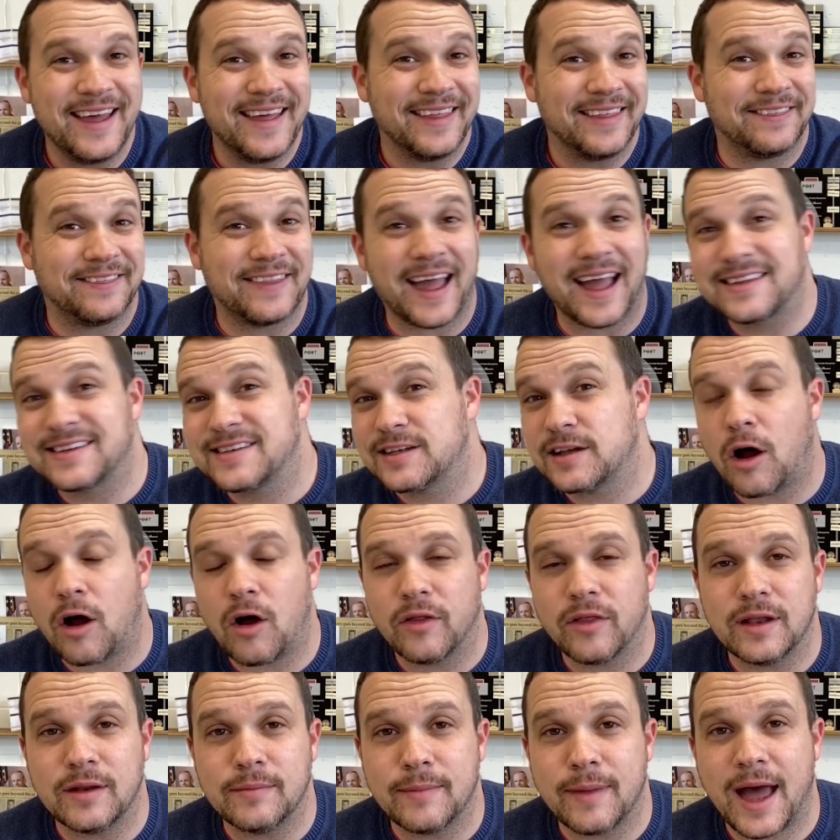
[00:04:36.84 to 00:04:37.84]
That's all
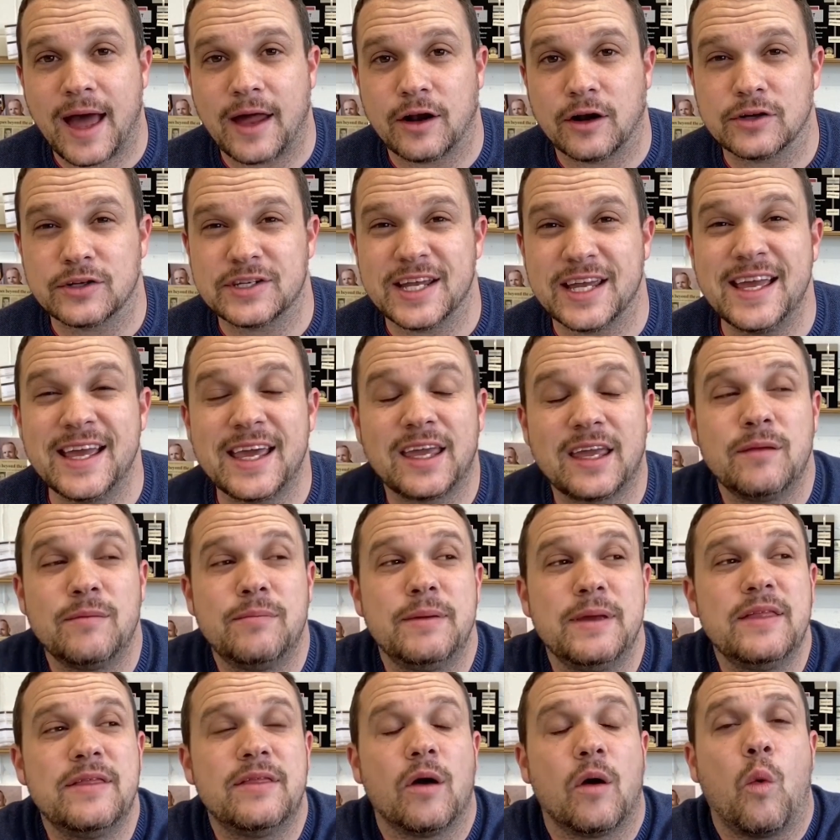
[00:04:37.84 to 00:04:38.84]
that matters. It can
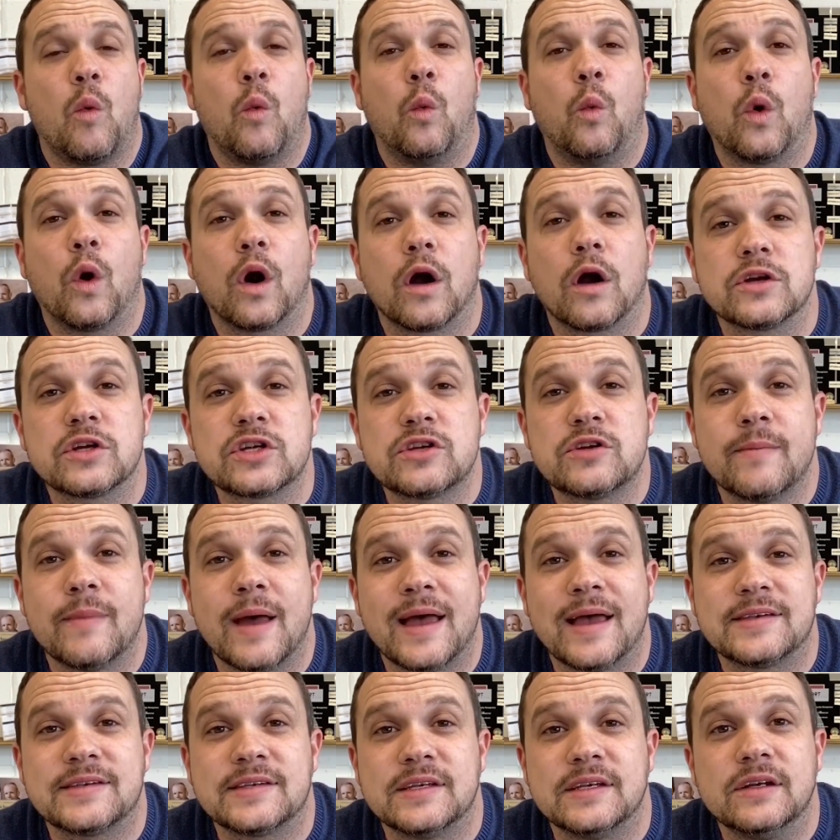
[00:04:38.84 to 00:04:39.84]
be the worst
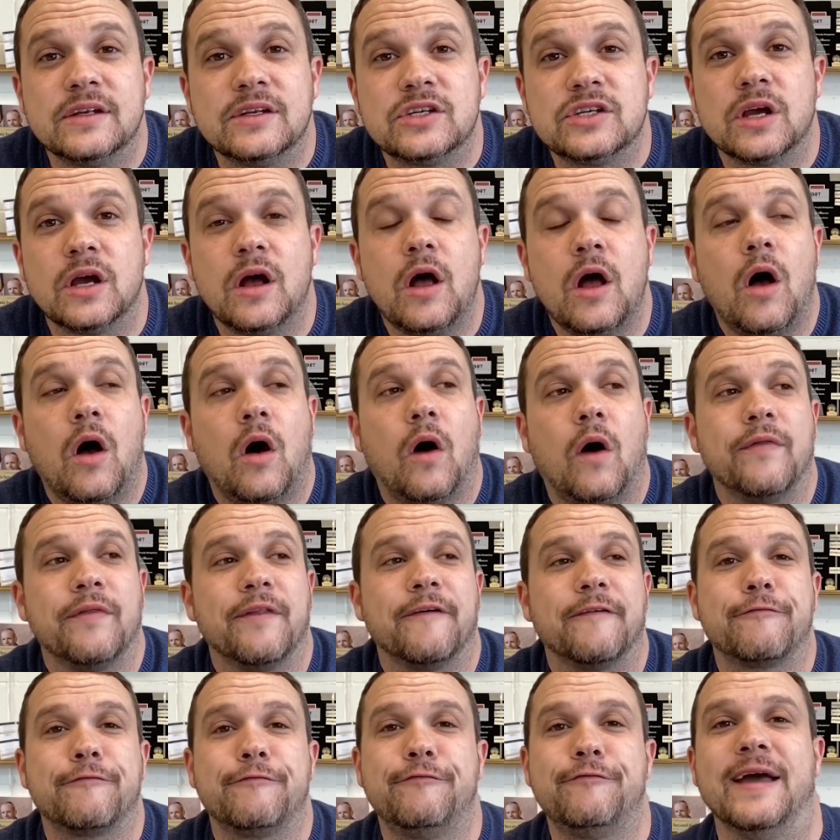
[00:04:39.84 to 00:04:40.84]
message on the
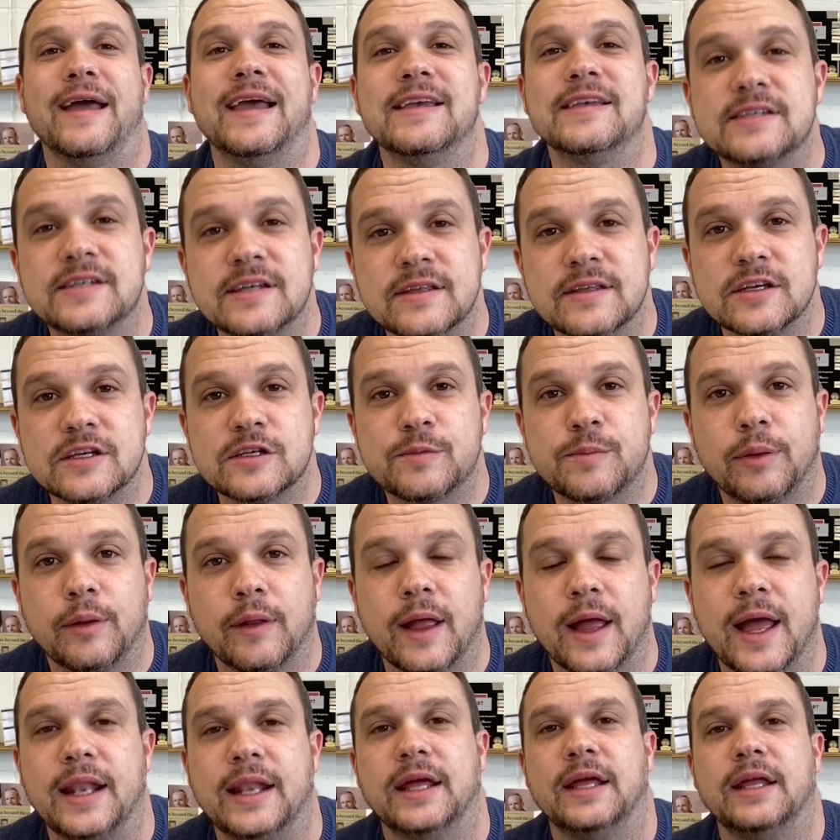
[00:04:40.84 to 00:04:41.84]
face of this
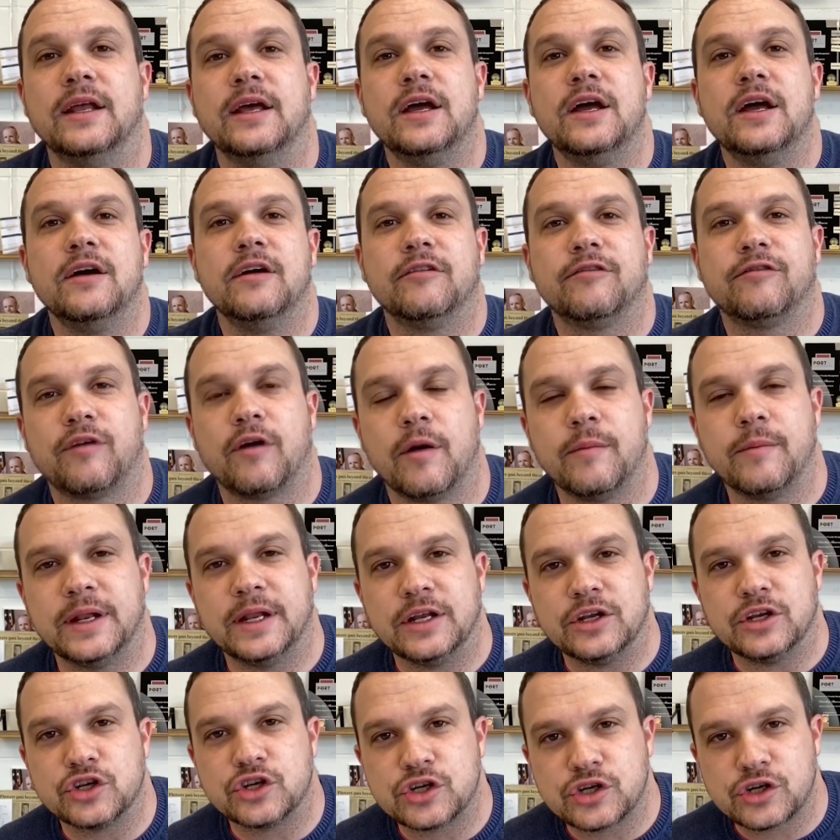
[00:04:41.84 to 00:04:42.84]
planet from an
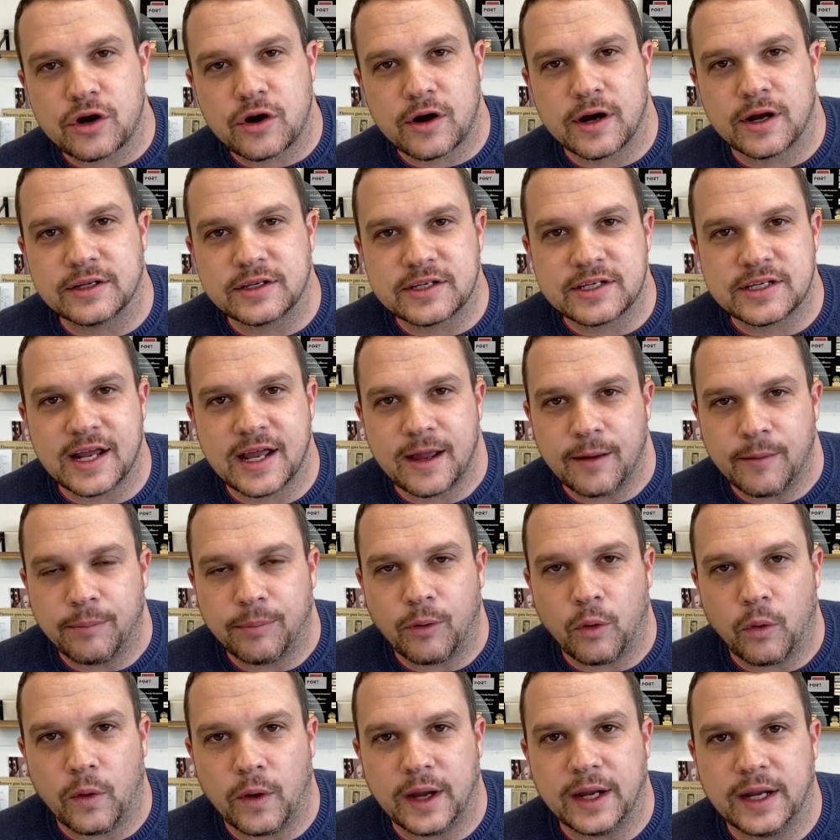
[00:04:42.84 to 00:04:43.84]
insurance
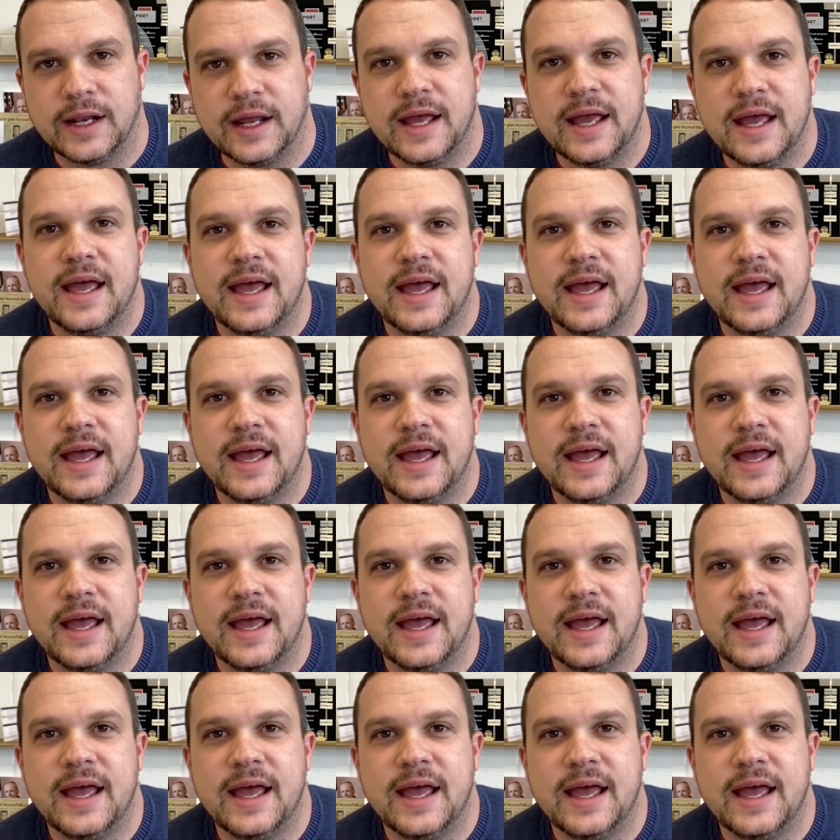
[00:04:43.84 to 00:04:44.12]
standpoint.